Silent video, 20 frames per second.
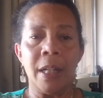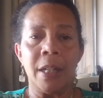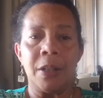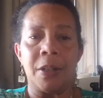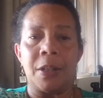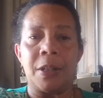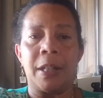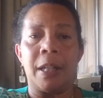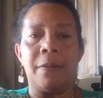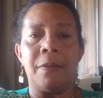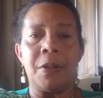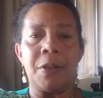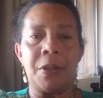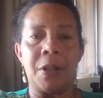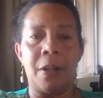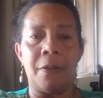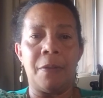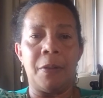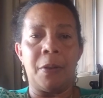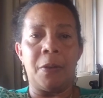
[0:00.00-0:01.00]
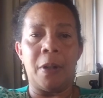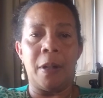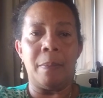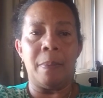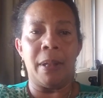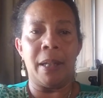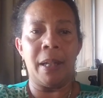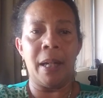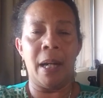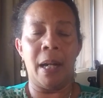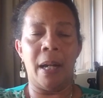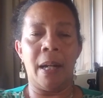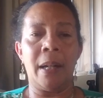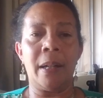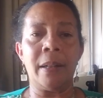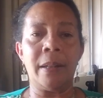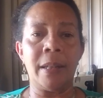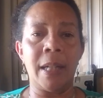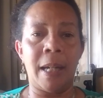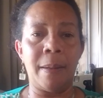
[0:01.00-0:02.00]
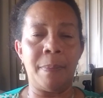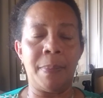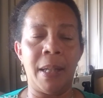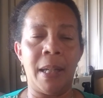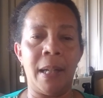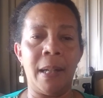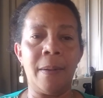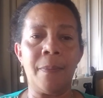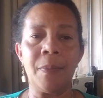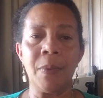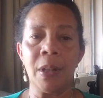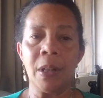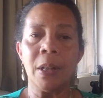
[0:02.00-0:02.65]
just give yourself a great big hug type thing.